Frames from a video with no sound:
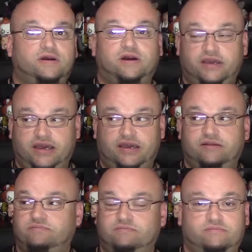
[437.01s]

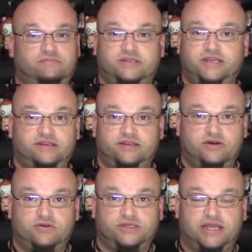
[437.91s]
Again, didn't
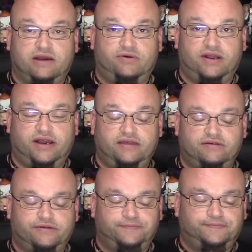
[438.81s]
notice that one
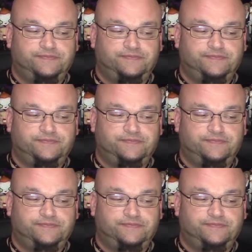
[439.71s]
either.